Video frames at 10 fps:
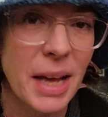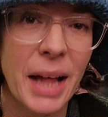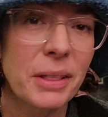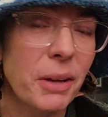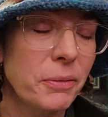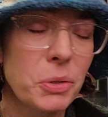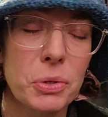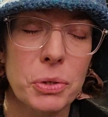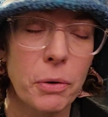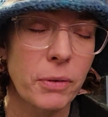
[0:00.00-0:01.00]
I love you
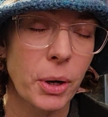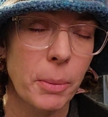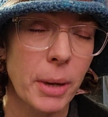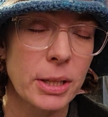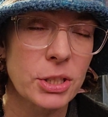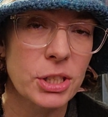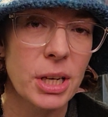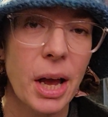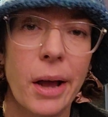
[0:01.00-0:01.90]
so very much.